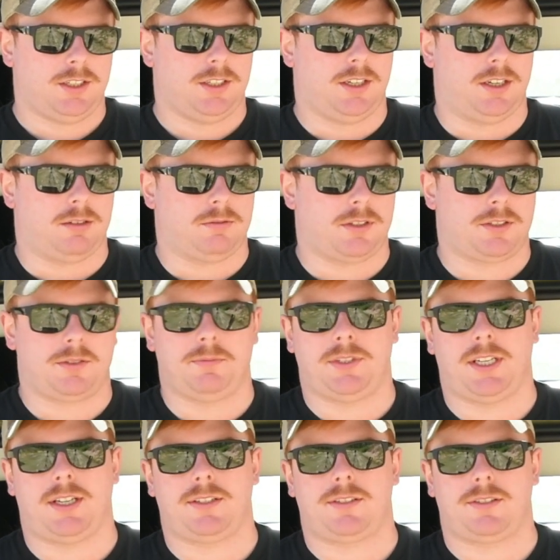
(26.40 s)
run some
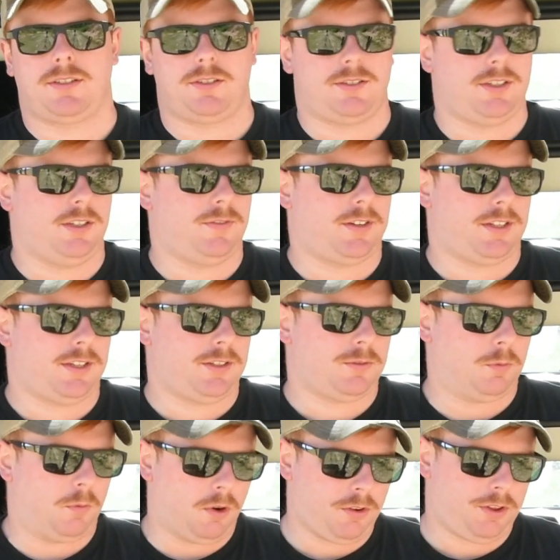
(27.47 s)
tests, see if I think
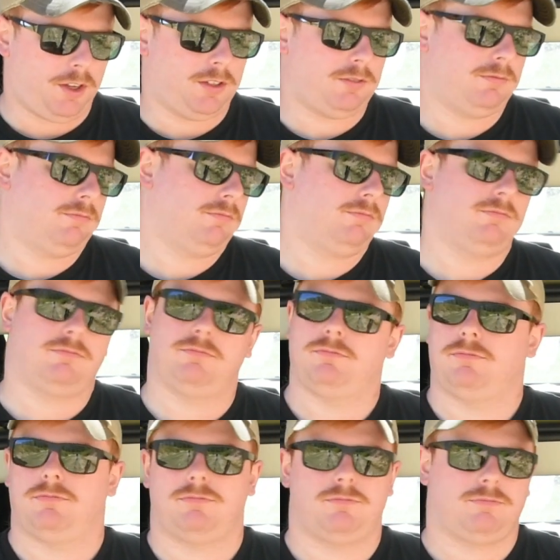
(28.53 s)
it's worth it.
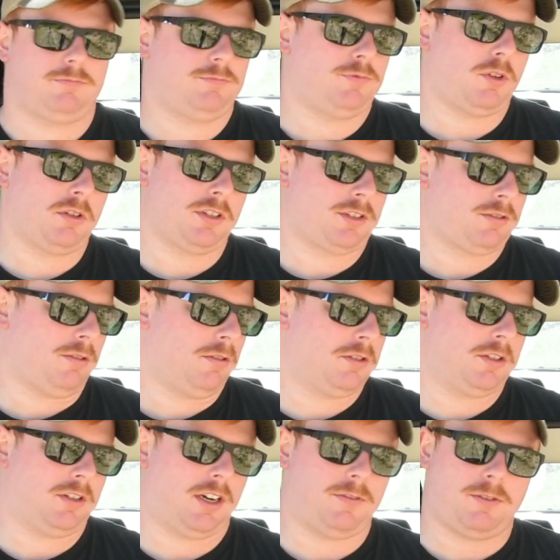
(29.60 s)
Full
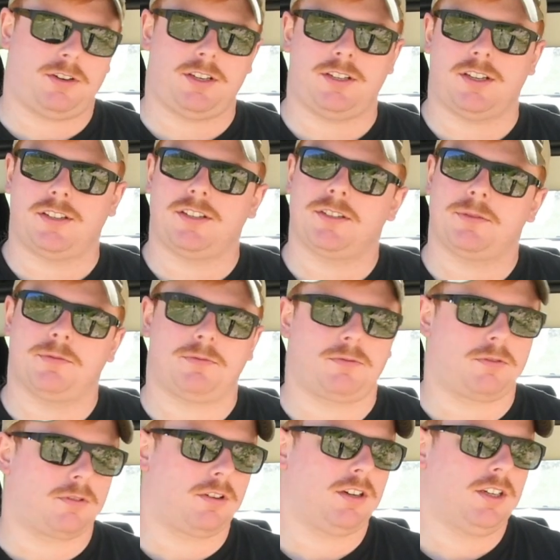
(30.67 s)
disclosure, I've already done this
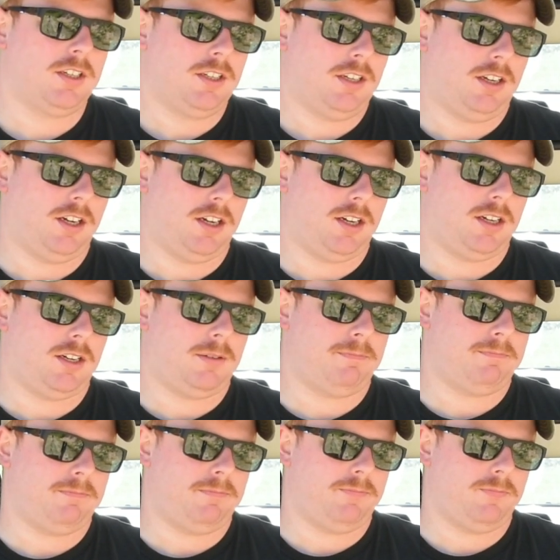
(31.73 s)
before.
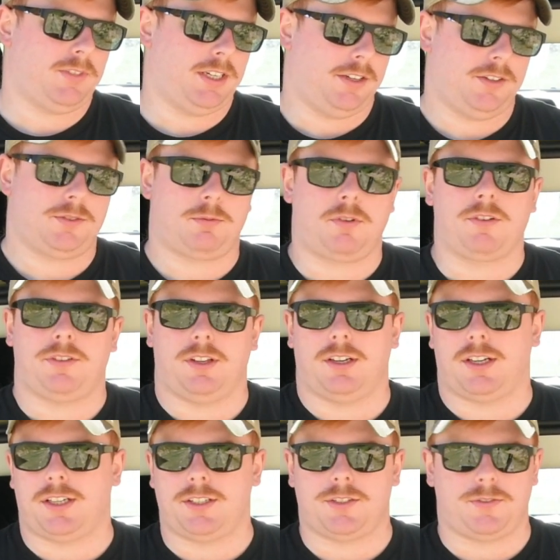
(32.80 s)
It is worth it.
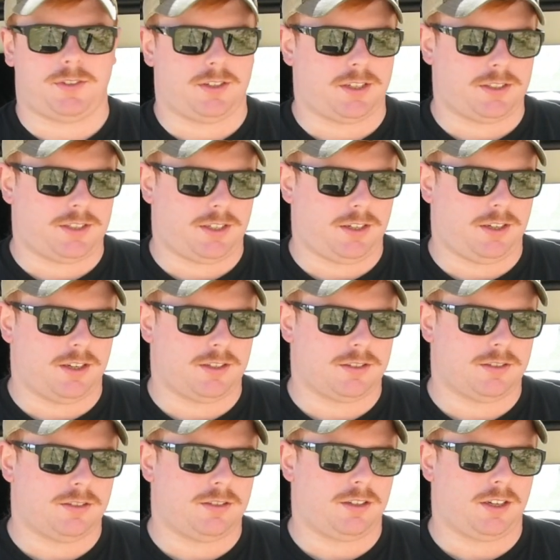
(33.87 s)
I just figured I'd take you guys
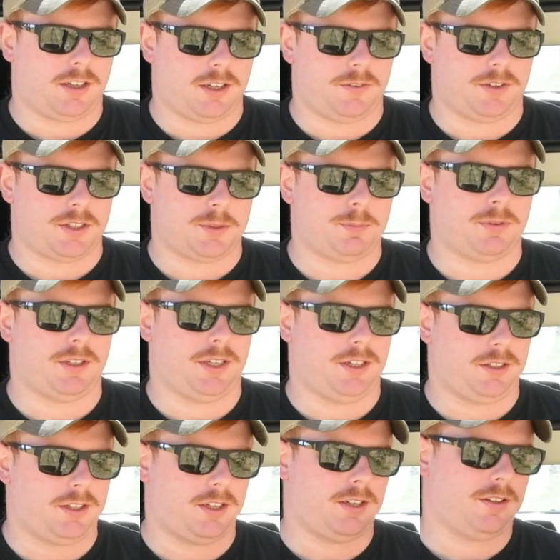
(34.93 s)
along and kind of
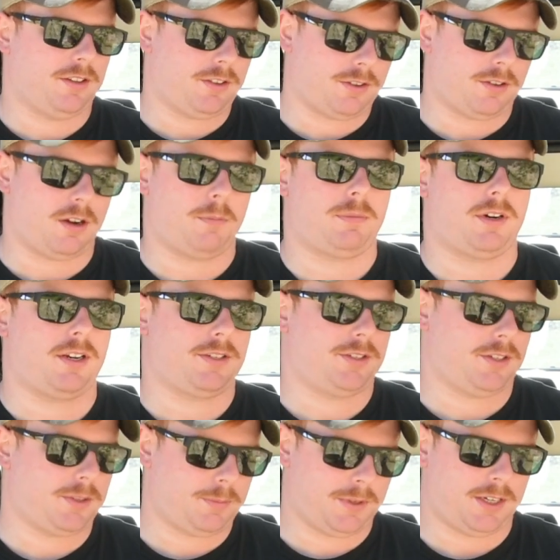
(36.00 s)
explain kind of the thought
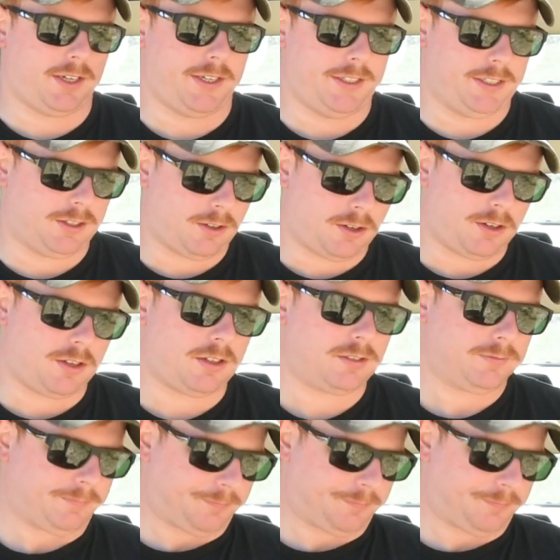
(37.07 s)
process behind it all.